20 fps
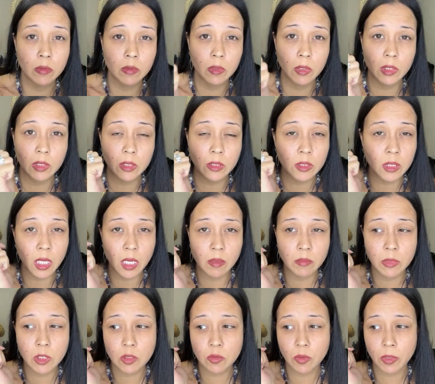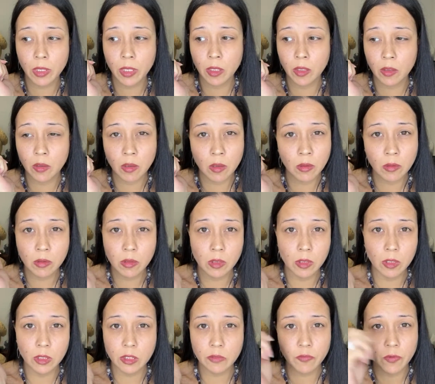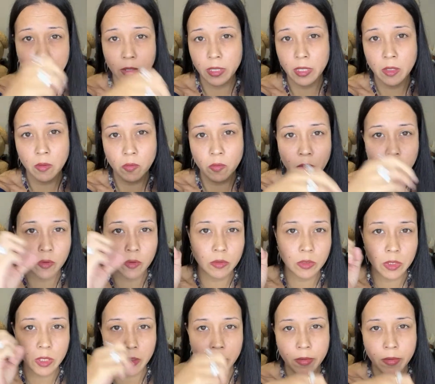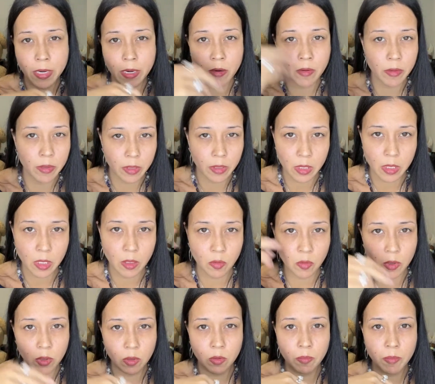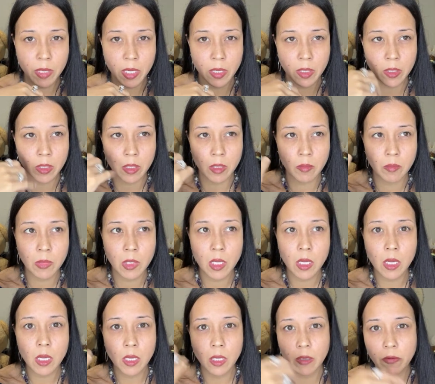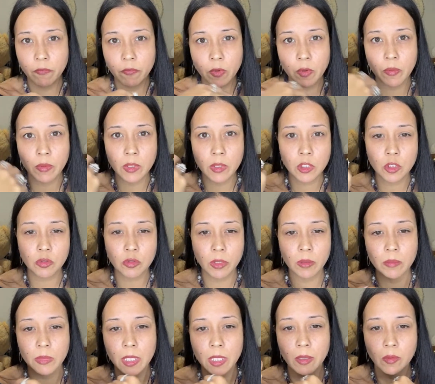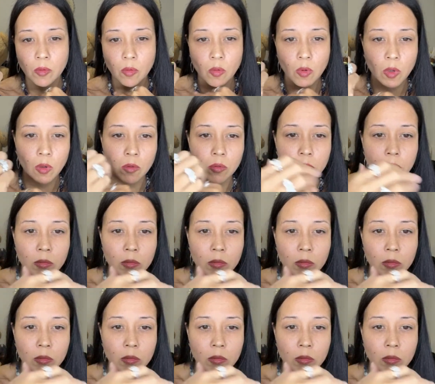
It's a timeless reading, y'all, and it's for anyone who's here now and anyone who may come and view this stream down the road.